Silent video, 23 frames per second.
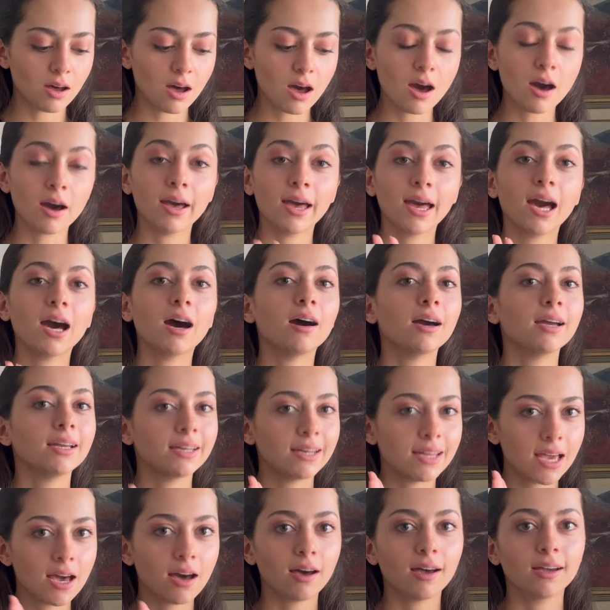I
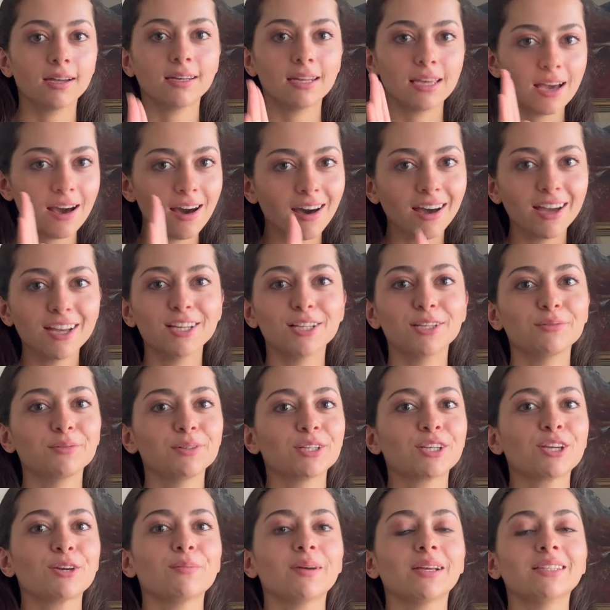highly, highly, highly
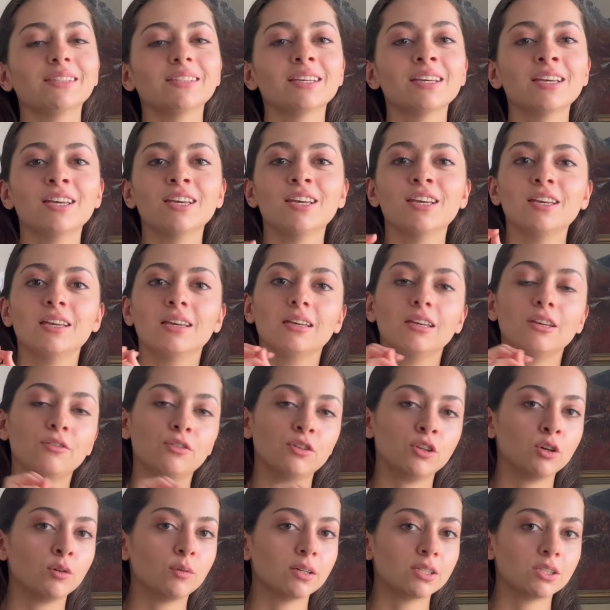recommend, if
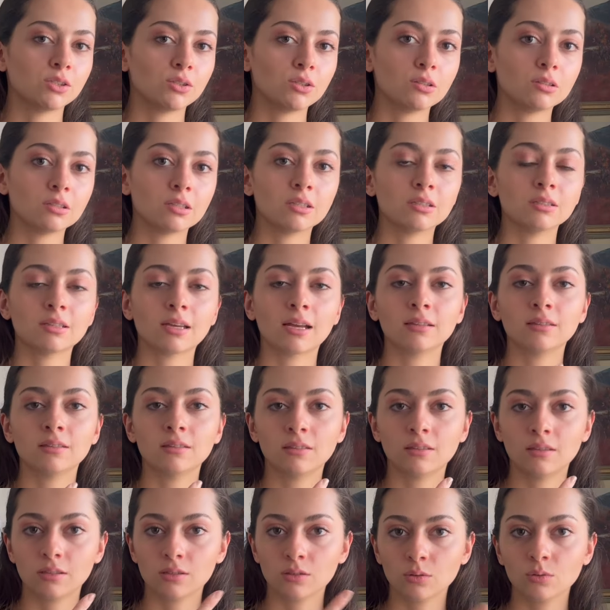you're a student at
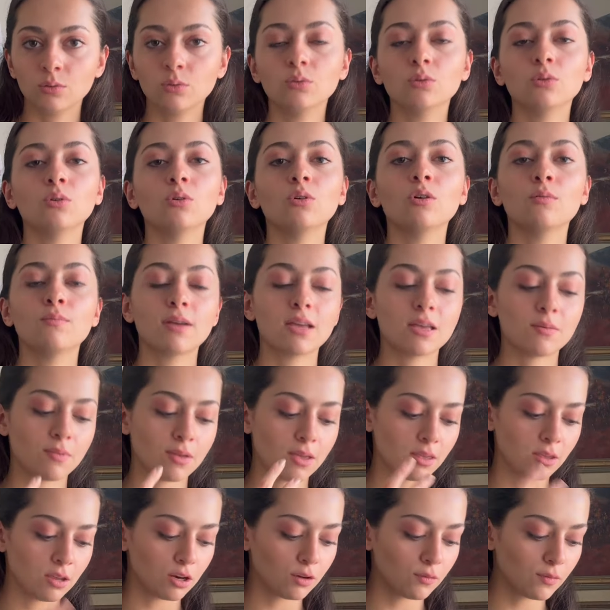the school or maybe
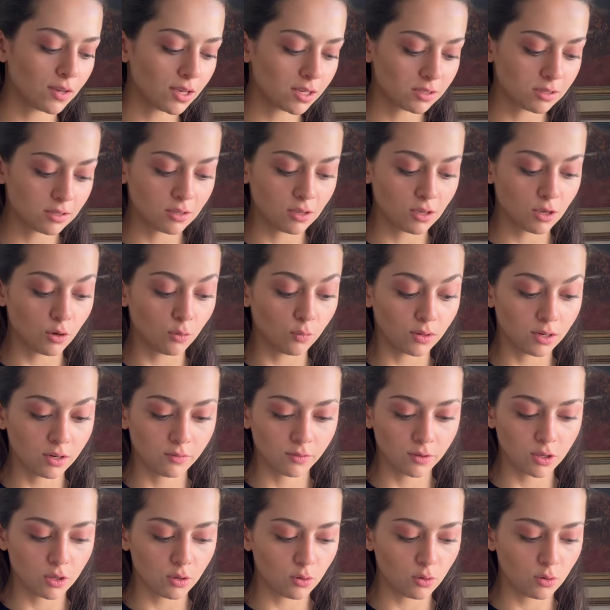university or whatever